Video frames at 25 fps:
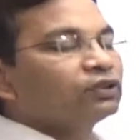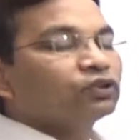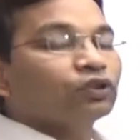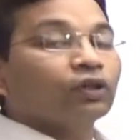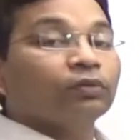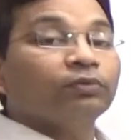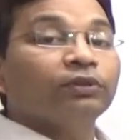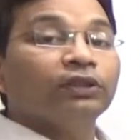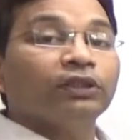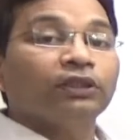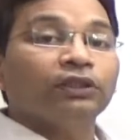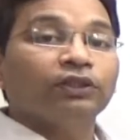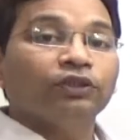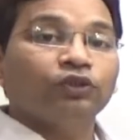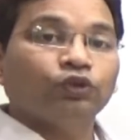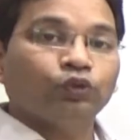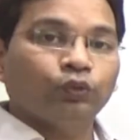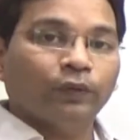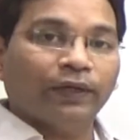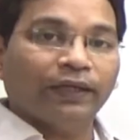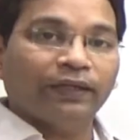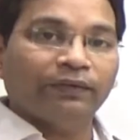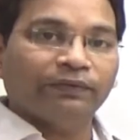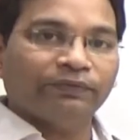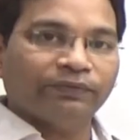of the
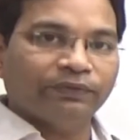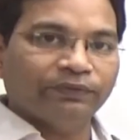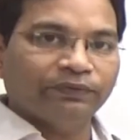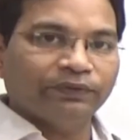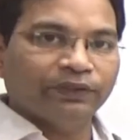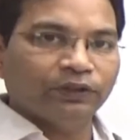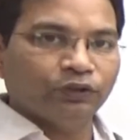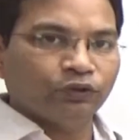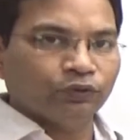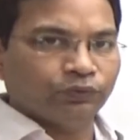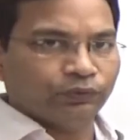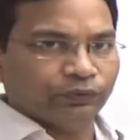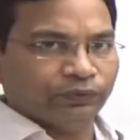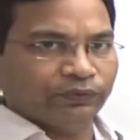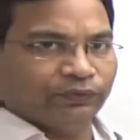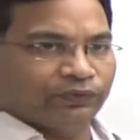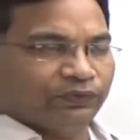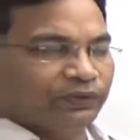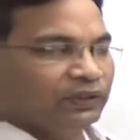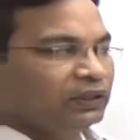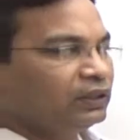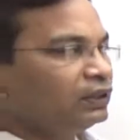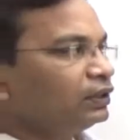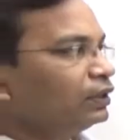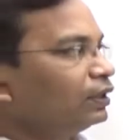1250 to
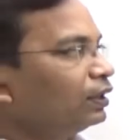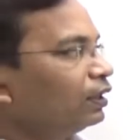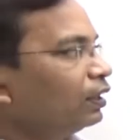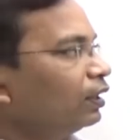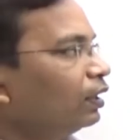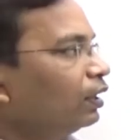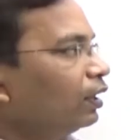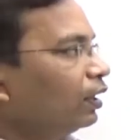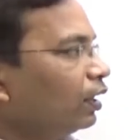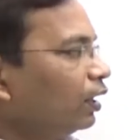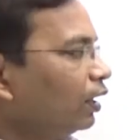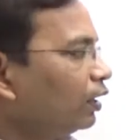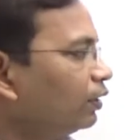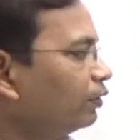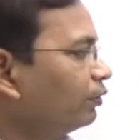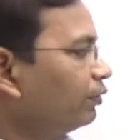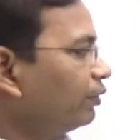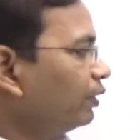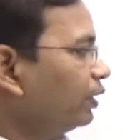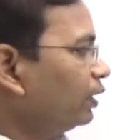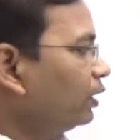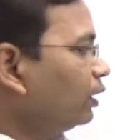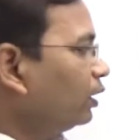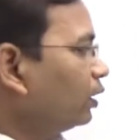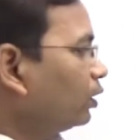
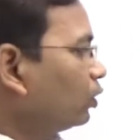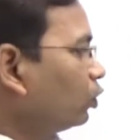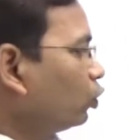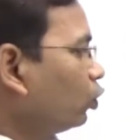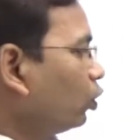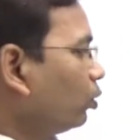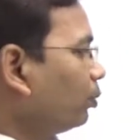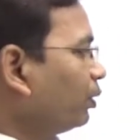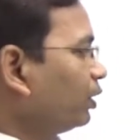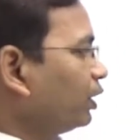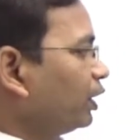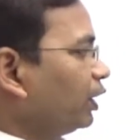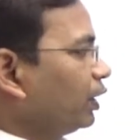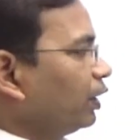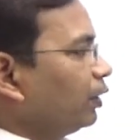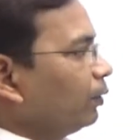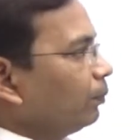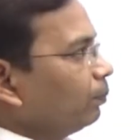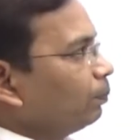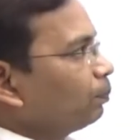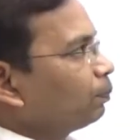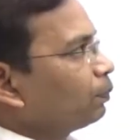1500 common era.